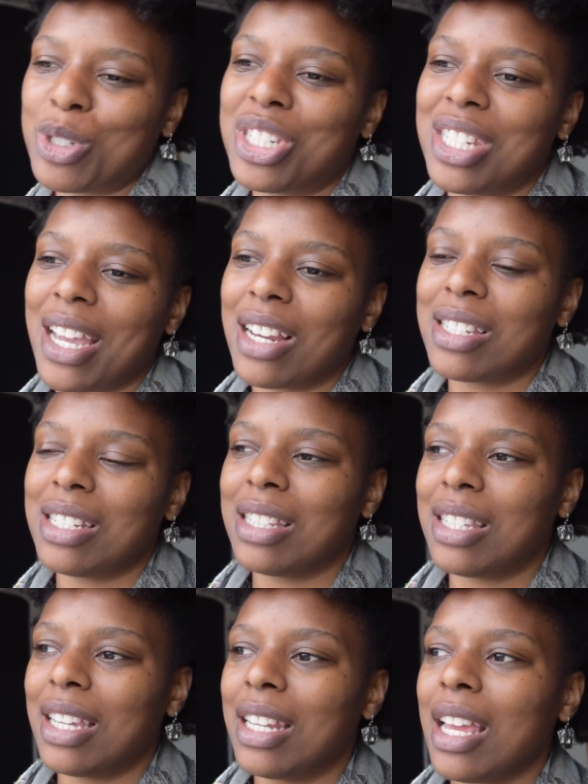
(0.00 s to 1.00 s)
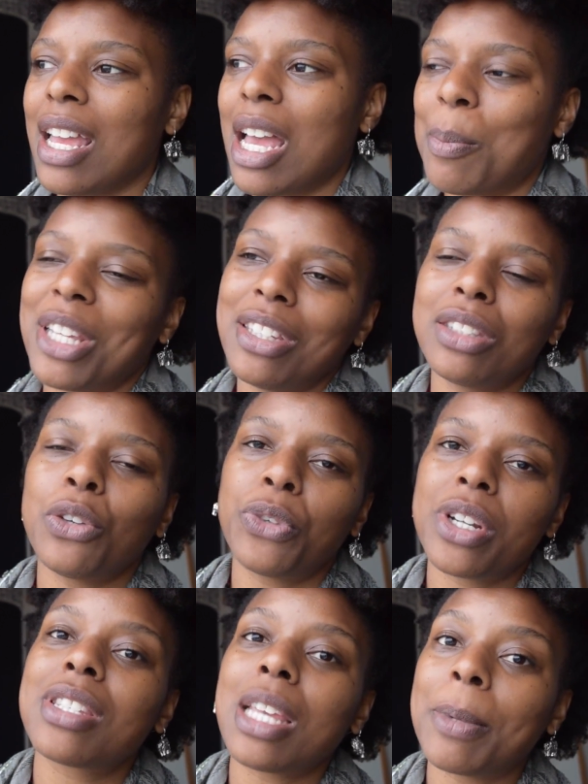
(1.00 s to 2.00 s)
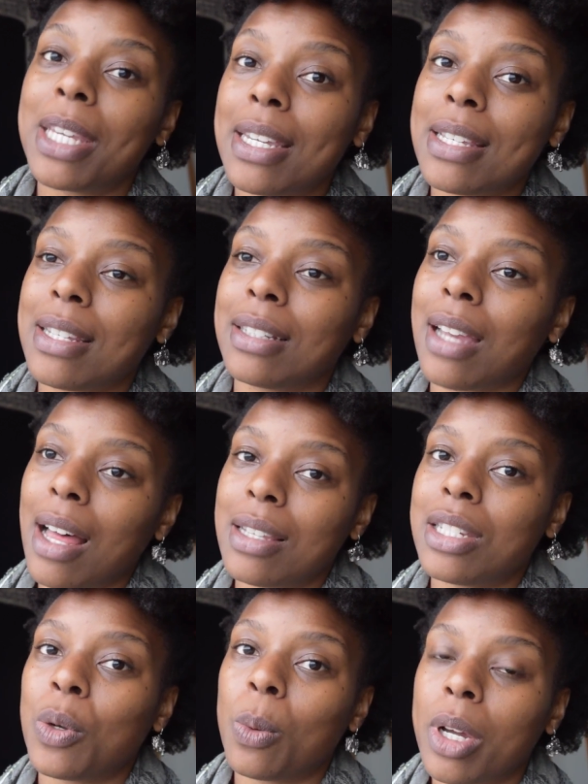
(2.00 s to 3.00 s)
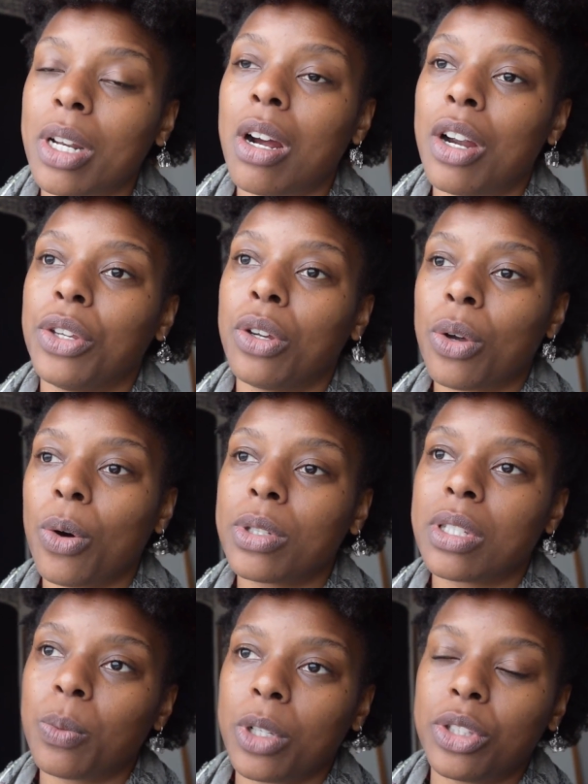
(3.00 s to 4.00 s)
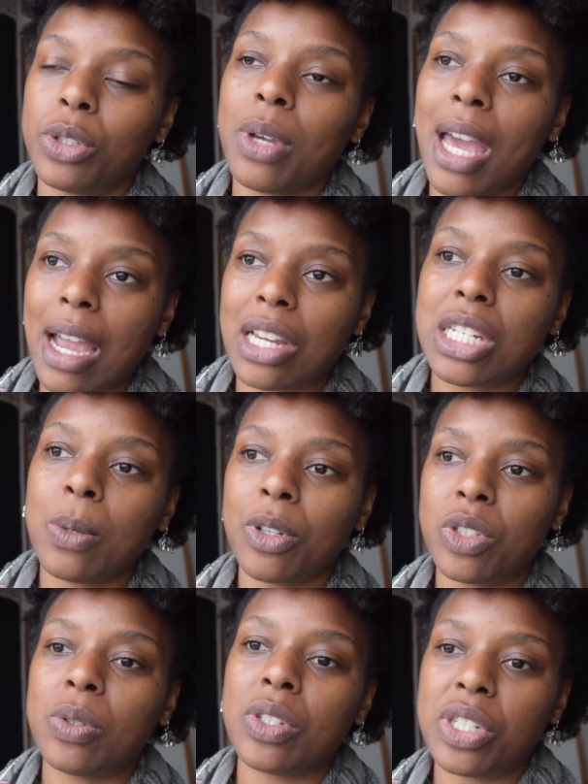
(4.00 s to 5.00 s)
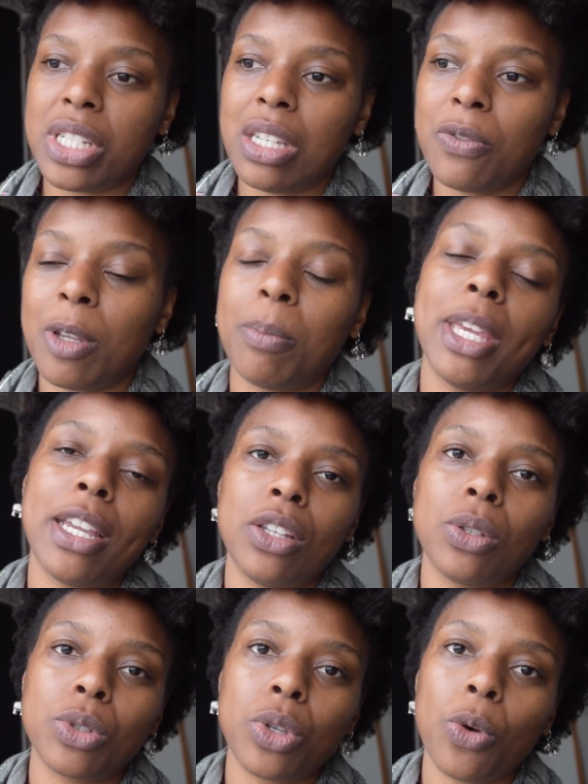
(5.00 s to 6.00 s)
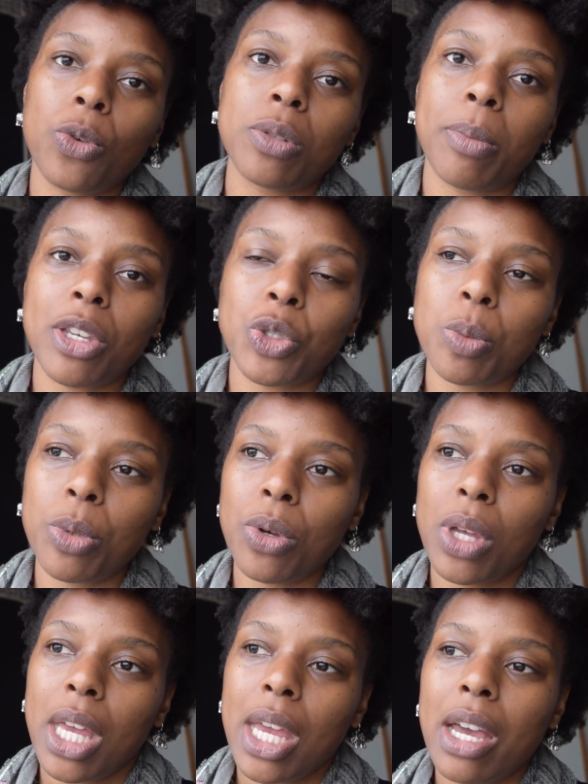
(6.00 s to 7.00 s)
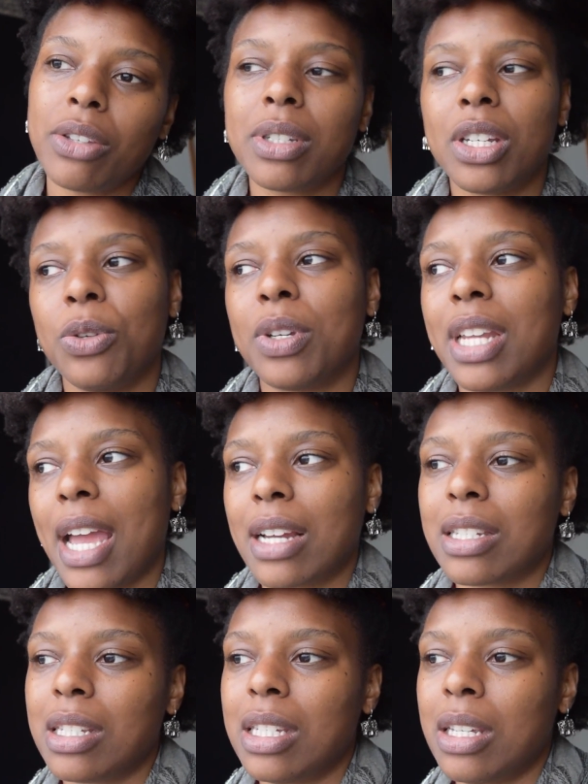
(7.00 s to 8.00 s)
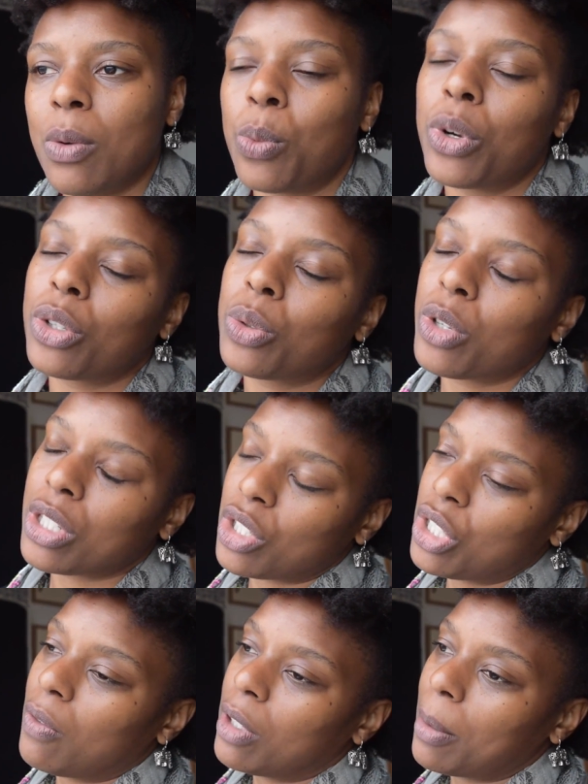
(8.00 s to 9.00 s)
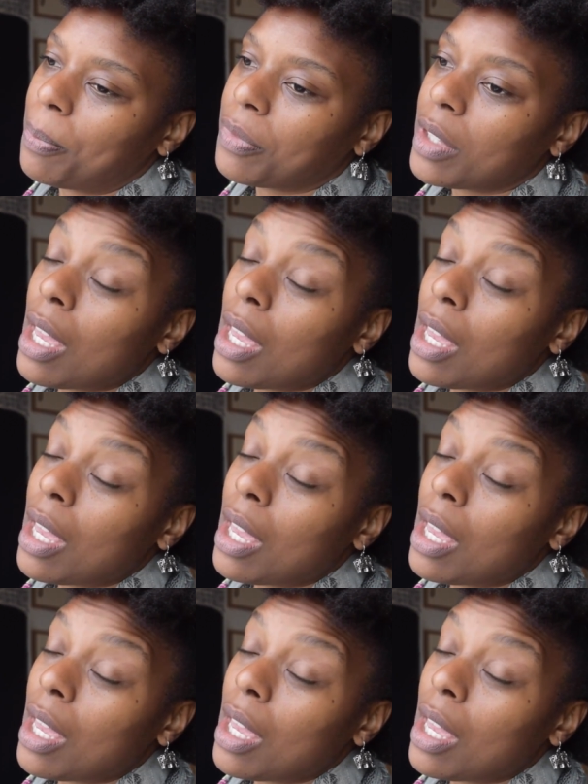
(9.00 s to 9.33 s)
which she actually did. But I think the first step is acknowledging what are your goals and what do you actually want to achieve, and making those goals measurable so that you can actually work towards achieving them.